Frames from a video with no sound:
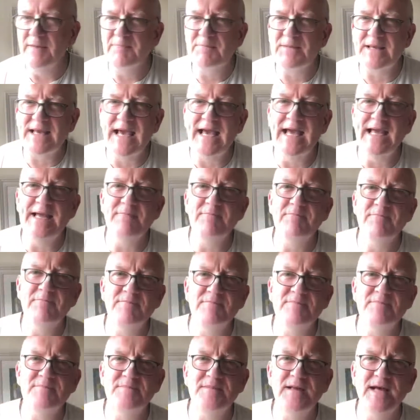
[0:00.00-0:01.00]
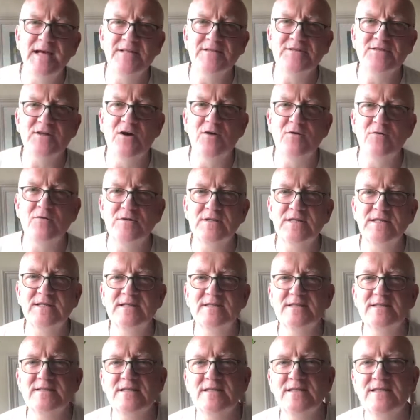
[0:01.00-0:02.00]
came and told
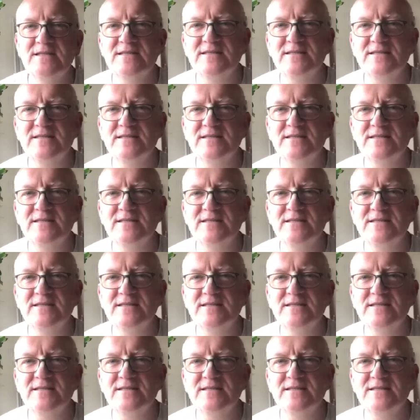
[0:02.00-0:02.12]
his